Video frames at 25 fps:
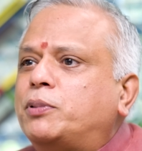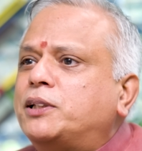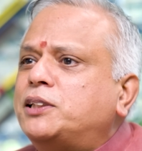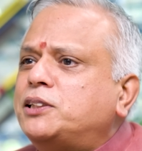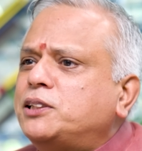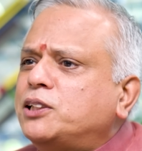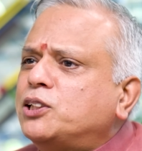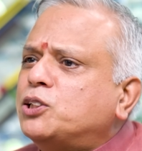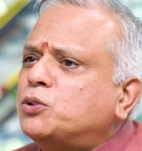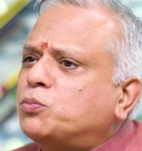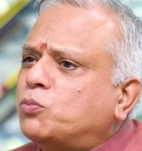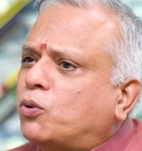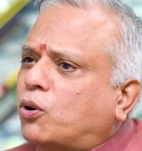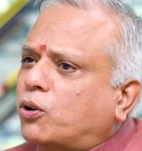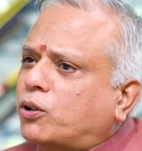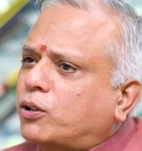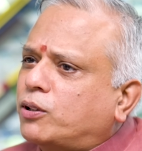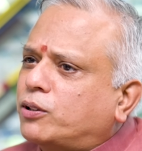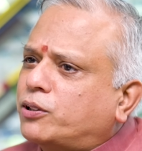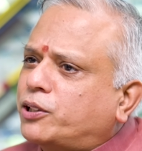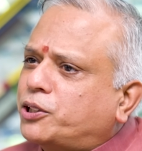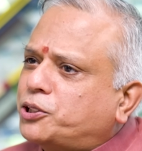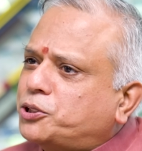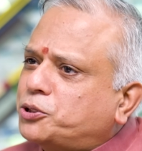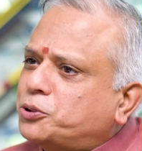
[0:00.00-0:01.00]
business
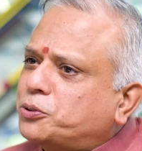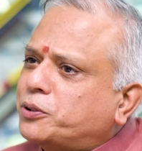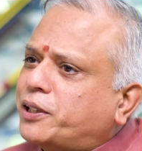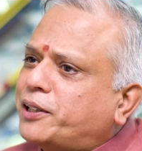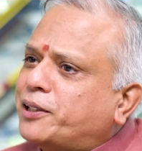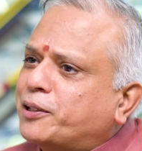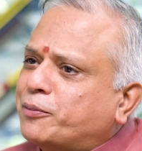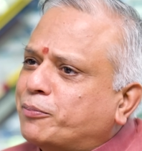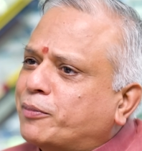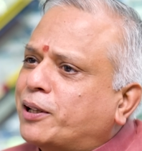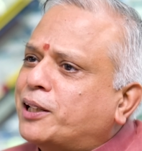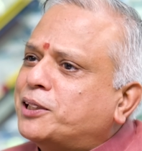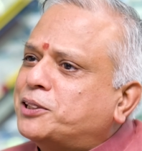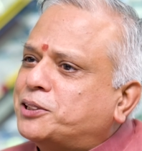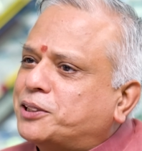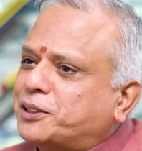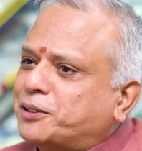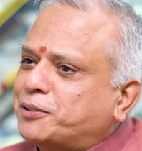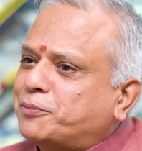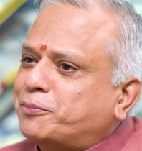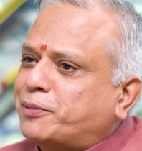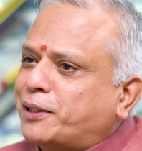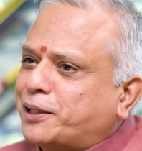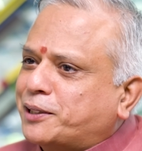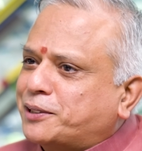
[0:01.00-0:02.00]
model that you had
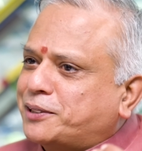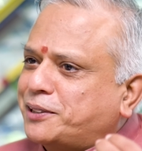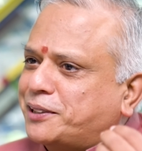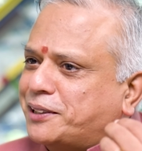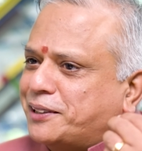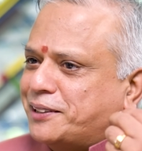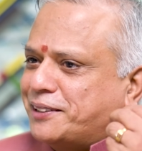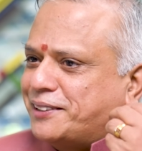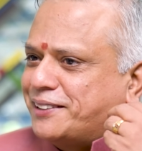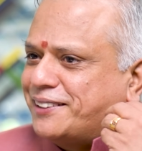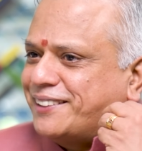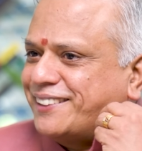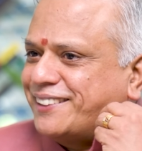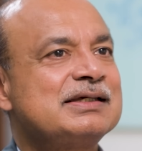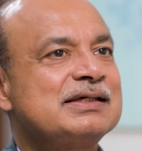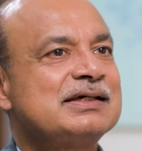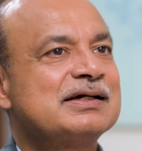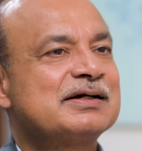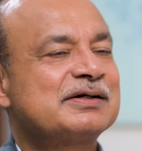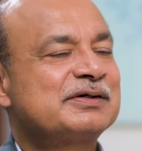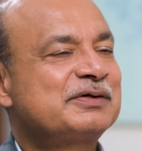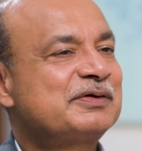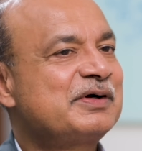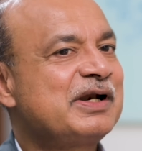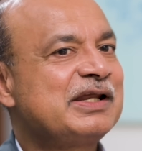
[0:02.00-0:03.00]
imagined back then?
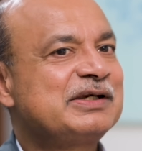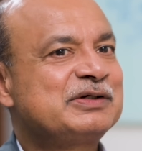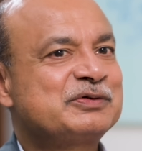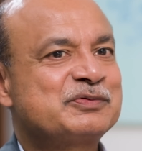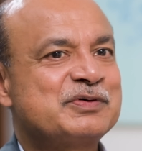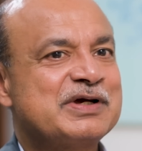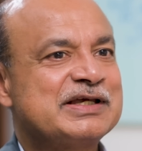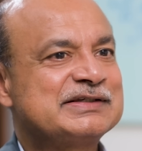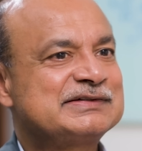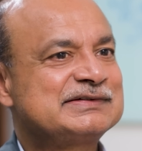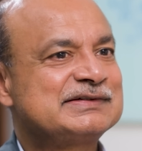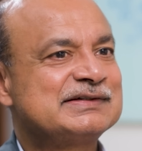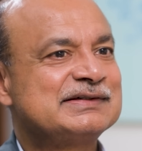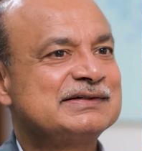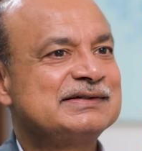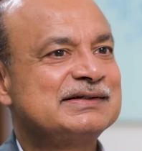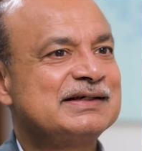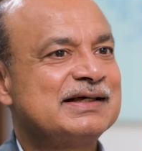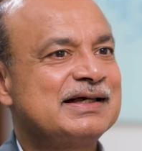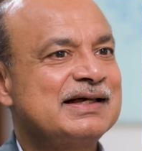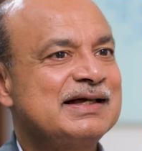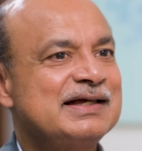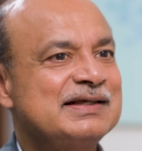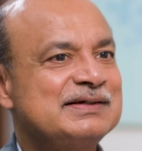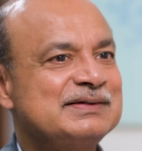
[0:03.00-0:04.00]
Yeah, great question.
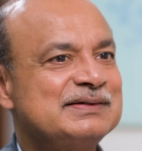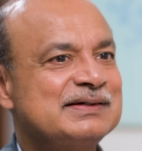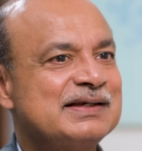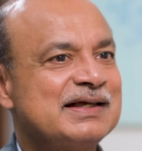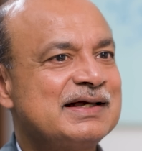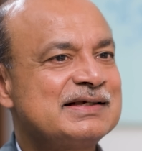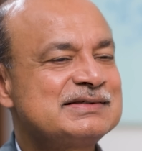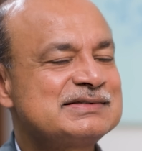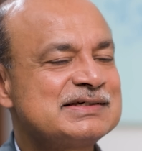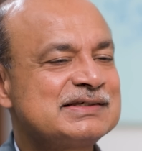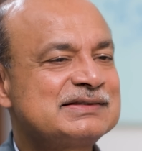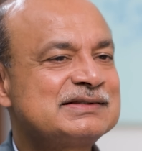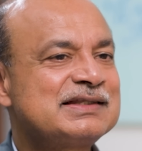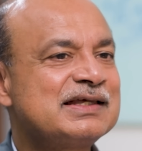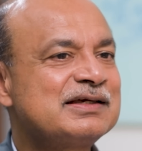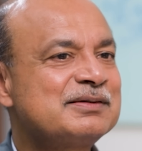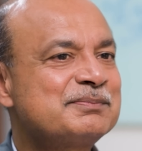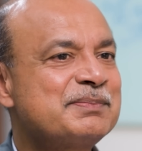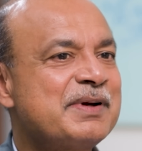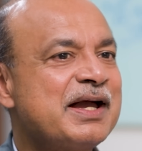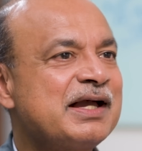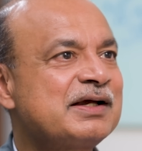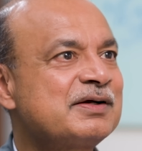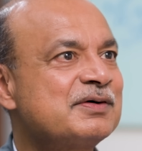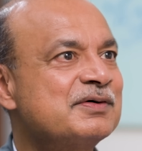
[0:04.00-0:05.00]
And as I
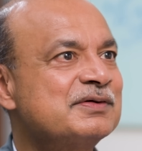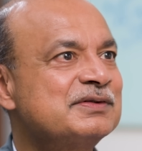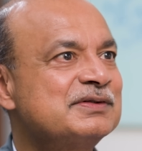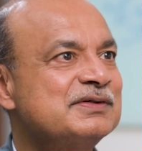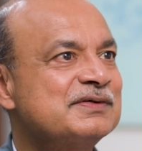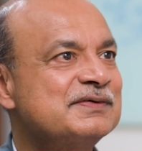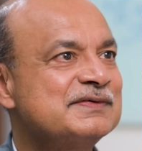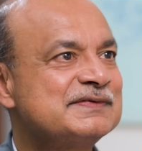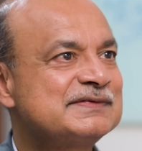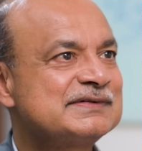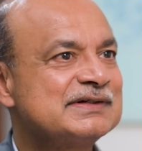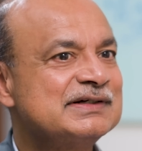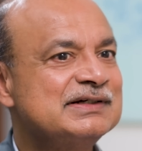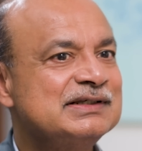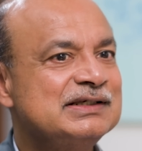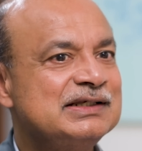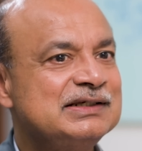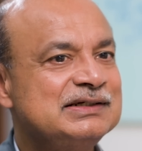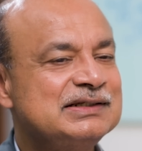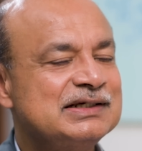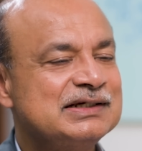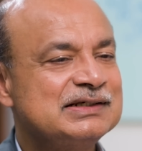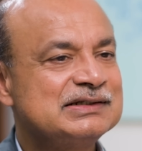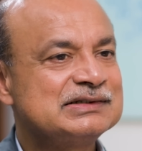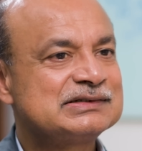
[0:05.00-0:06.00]
think back on those early
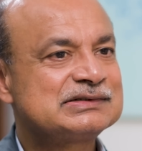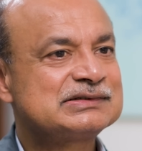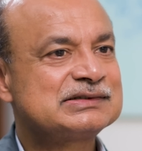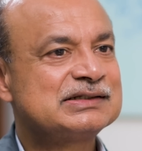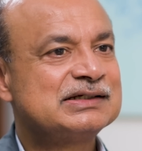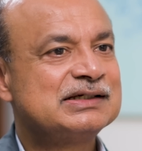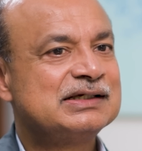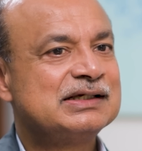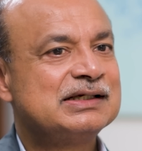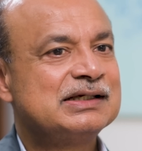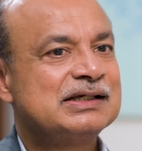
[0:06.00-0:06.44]
days,